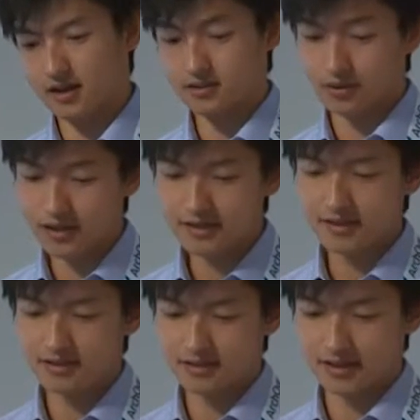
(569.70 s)
so in that
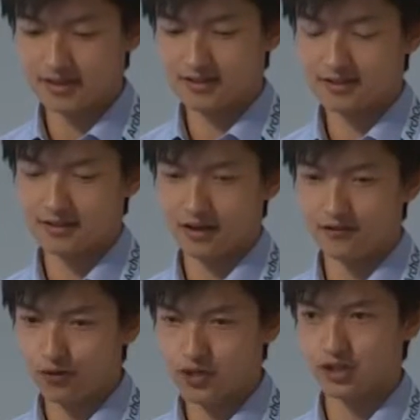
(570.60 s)
sense, it's
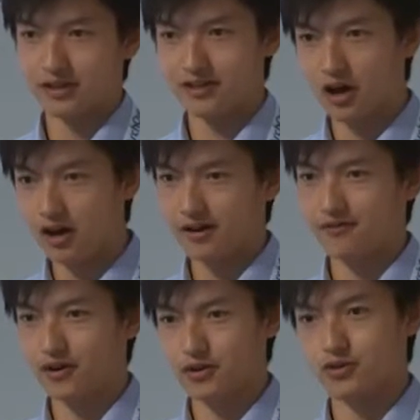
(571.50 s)
unfortunately not a
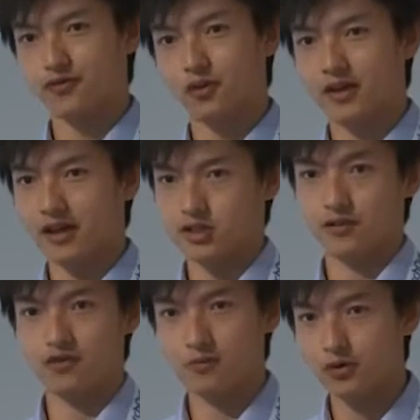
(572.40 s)
very useful analogy
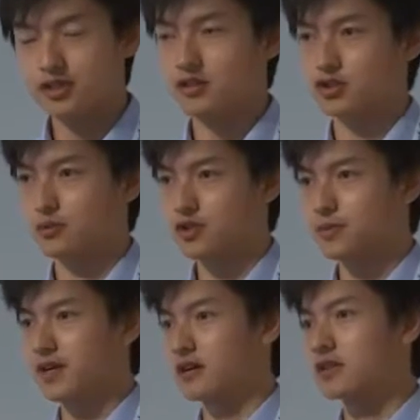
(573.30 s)
for most consumers,
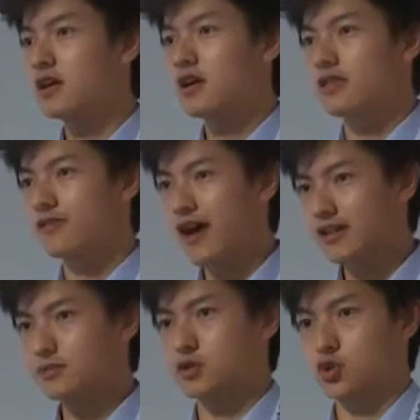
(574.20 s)
because the
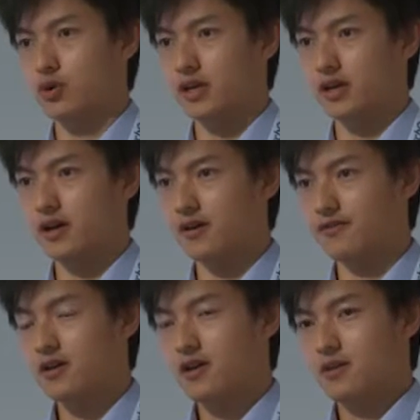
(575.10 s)
vast majority
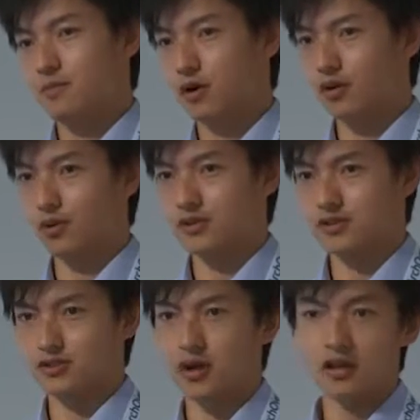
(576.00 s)
of borrowers
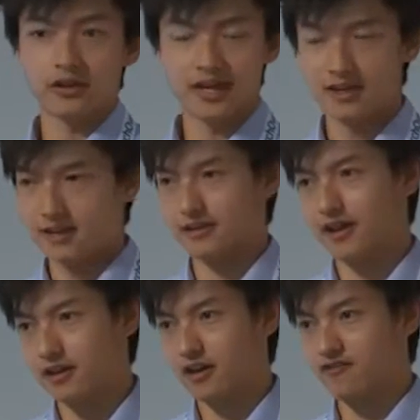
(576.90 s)
do not look anything
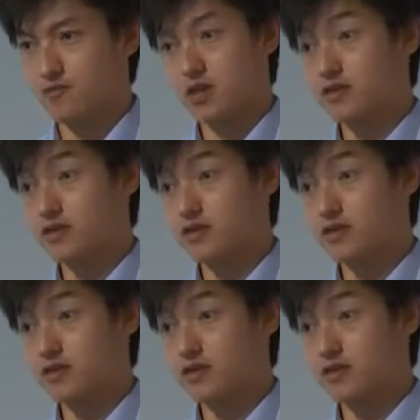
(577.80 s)
like the government.